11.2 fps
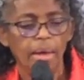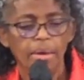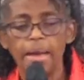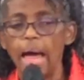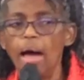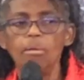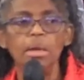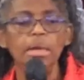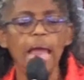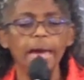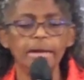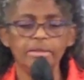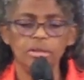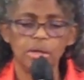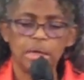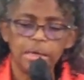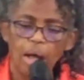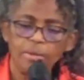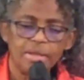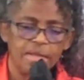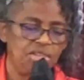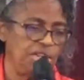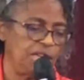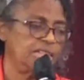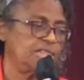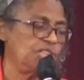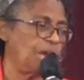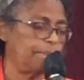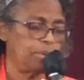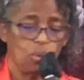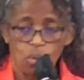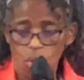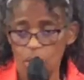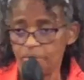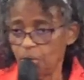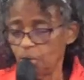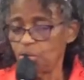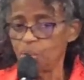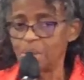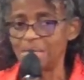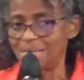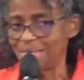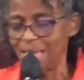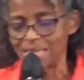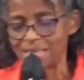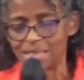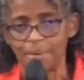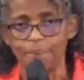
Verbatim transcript: Now, let us look close at Genesis chapter 1, verse 26.